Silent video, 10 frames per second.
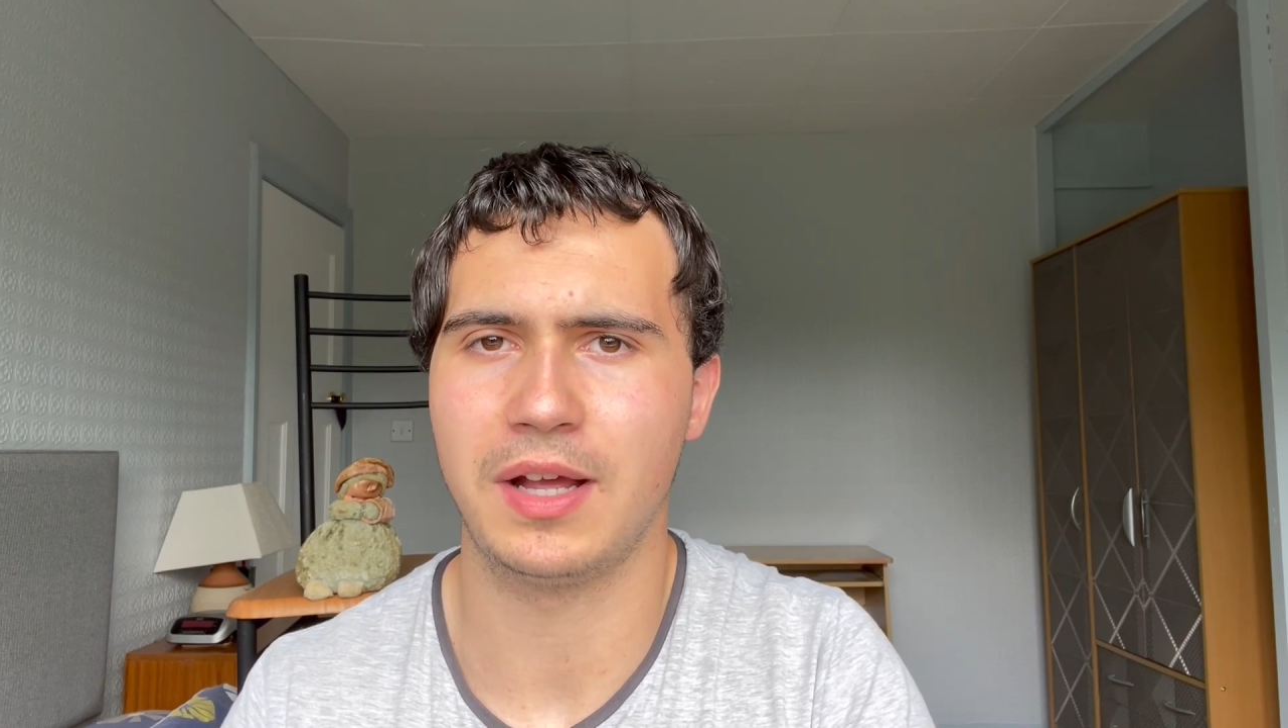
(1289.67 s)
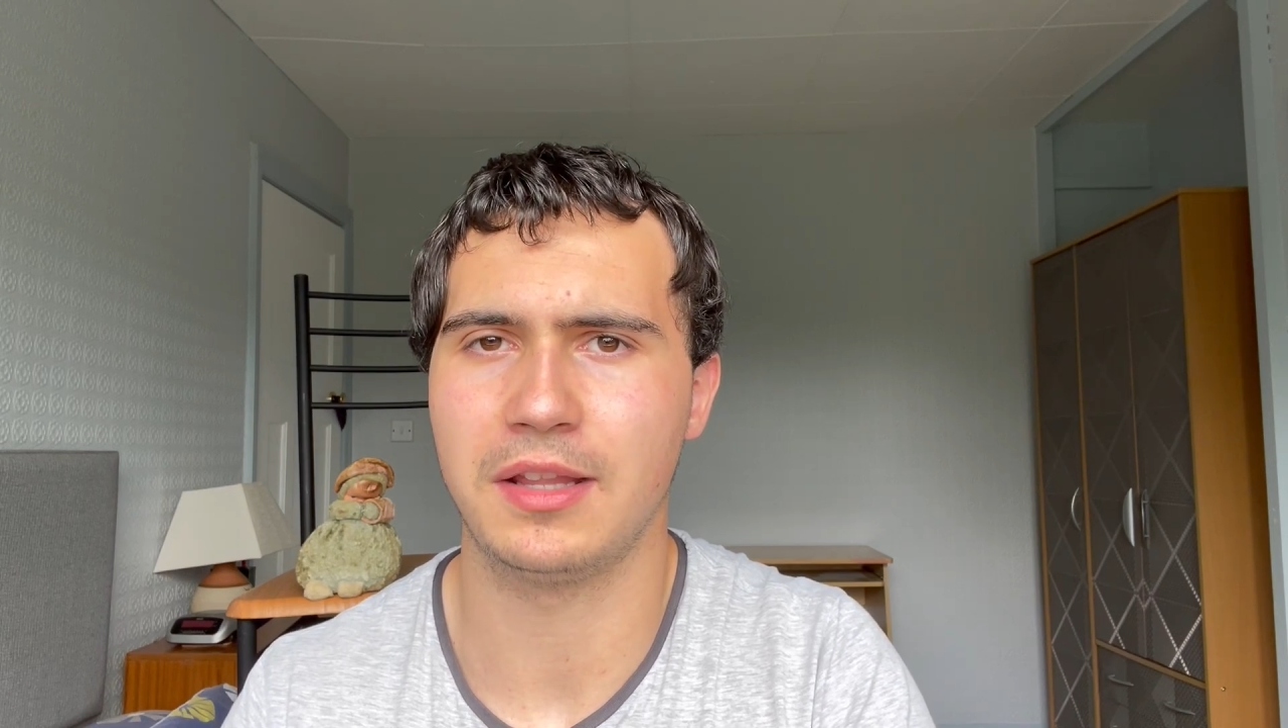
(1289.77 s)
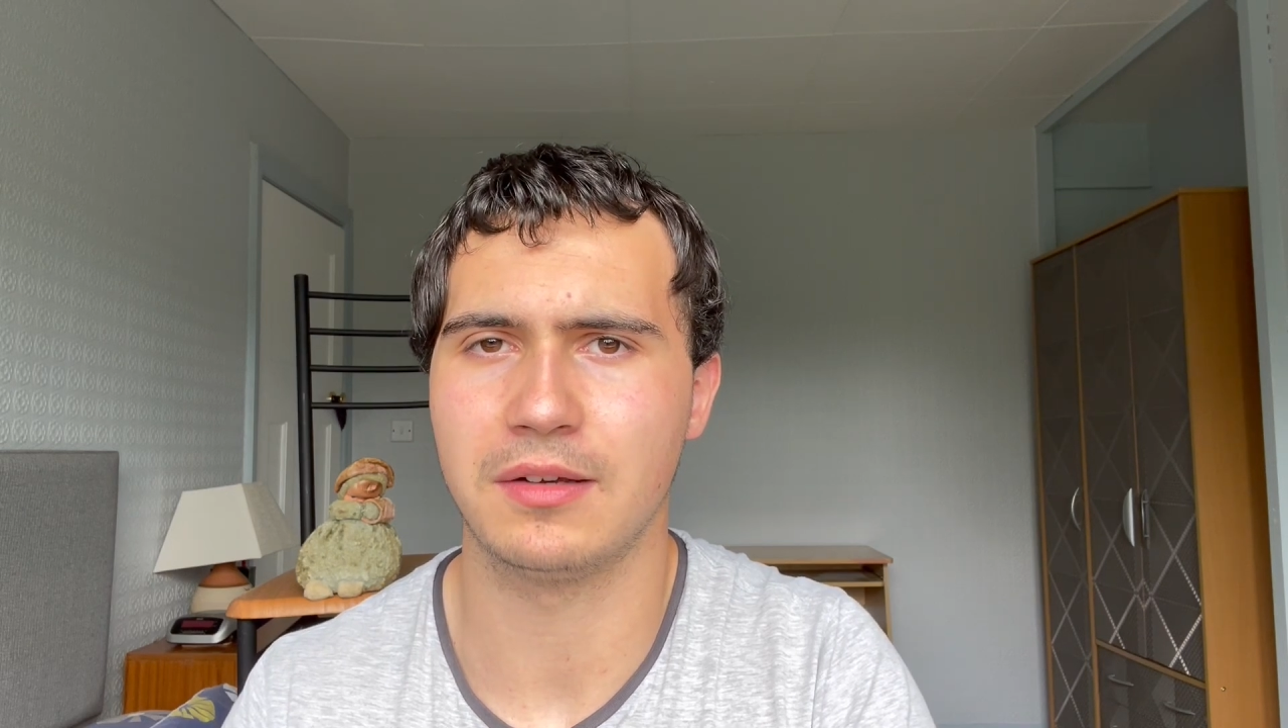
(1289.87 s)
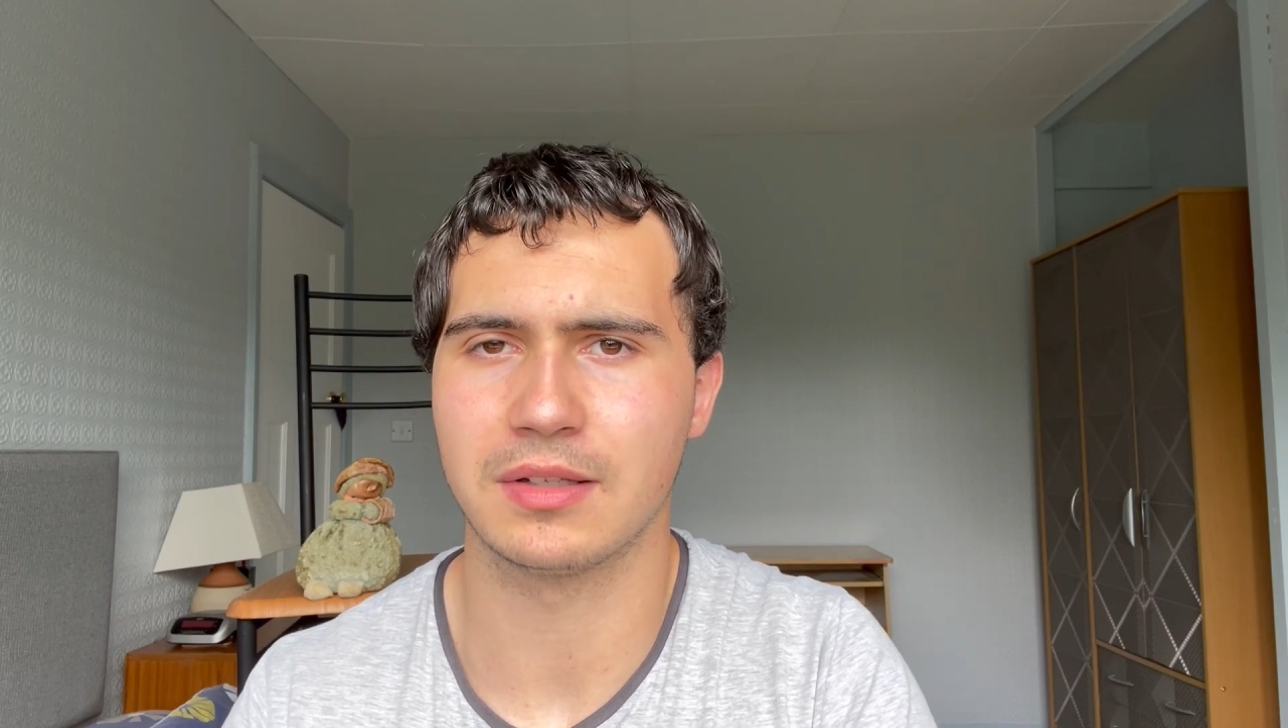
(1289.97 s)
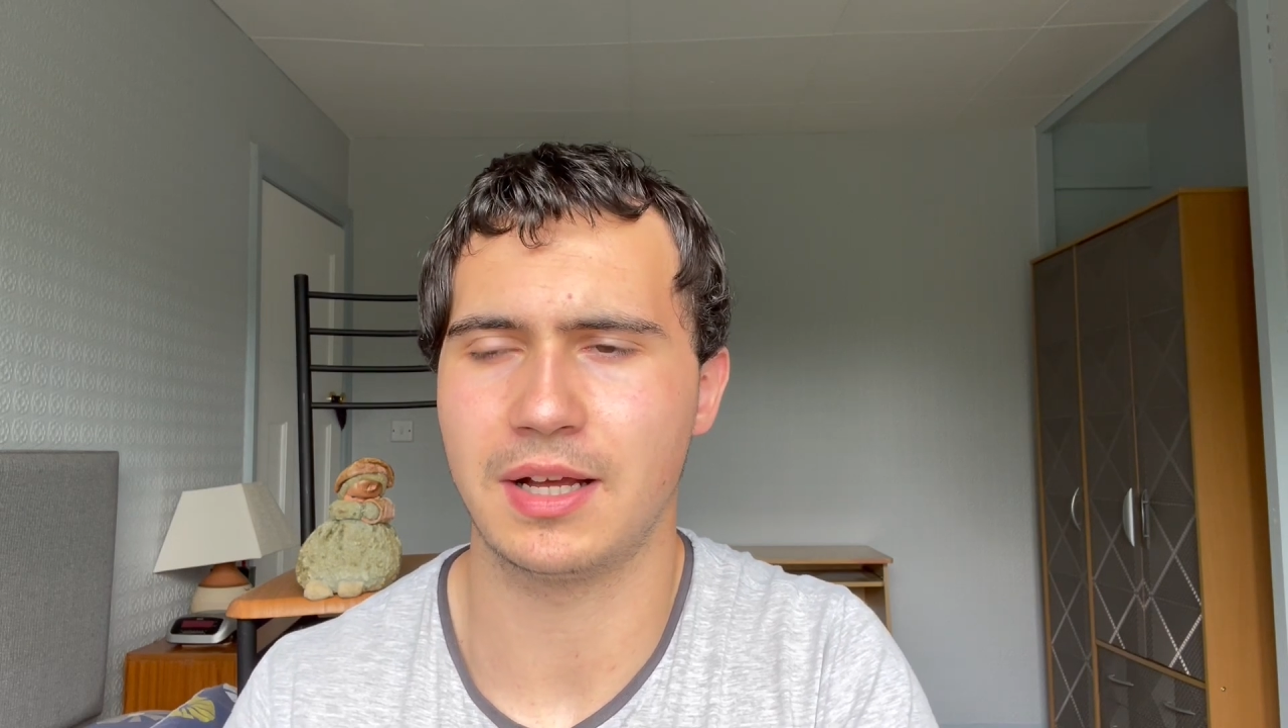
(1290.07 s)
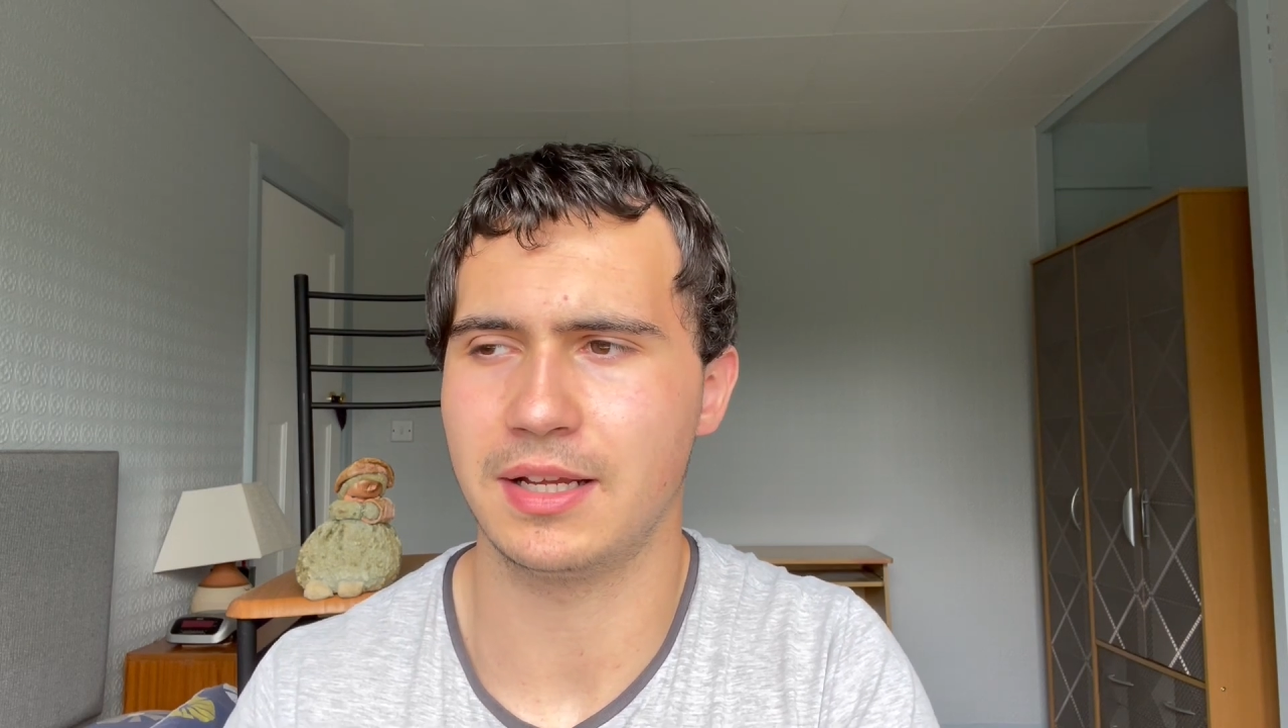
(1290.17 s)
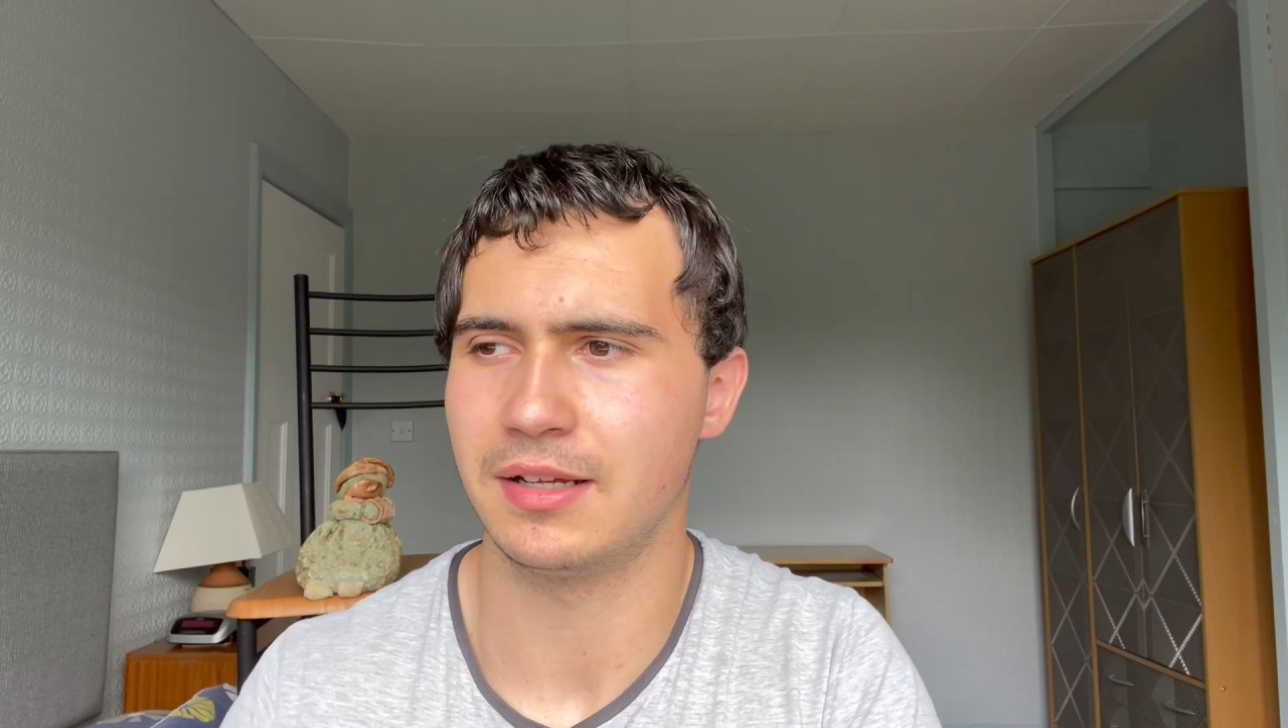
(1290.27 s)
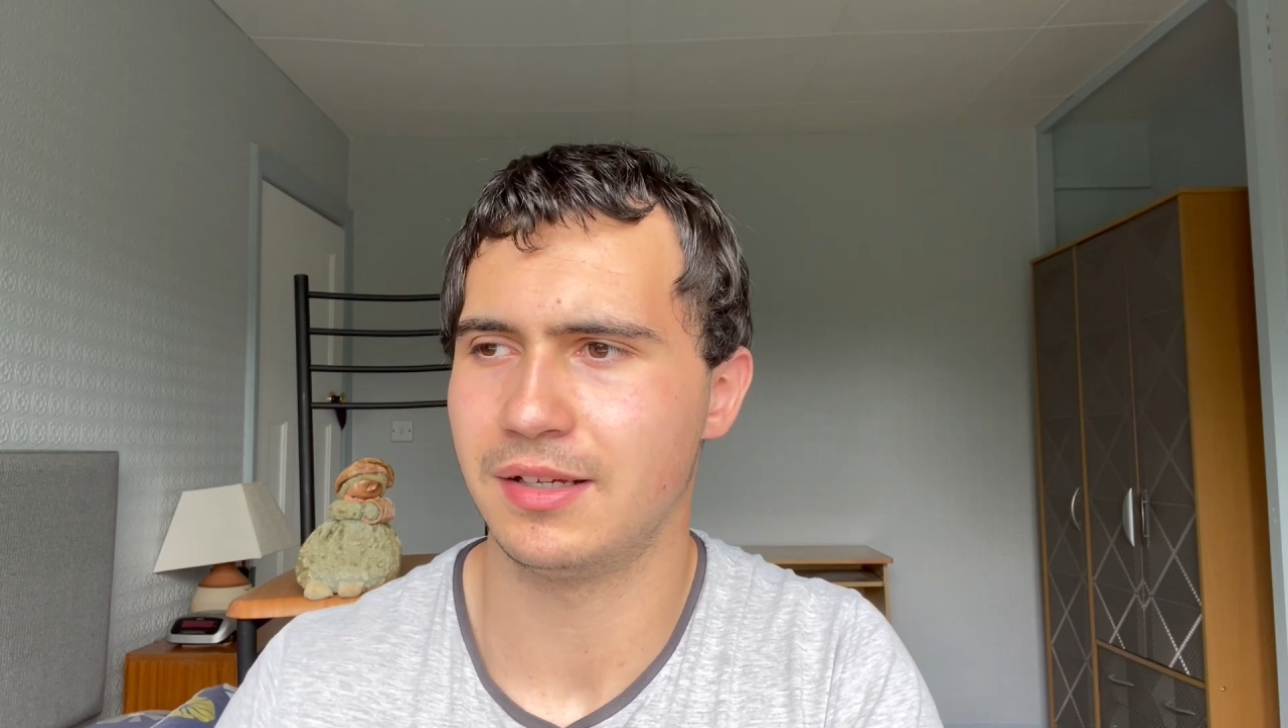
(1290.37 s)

those like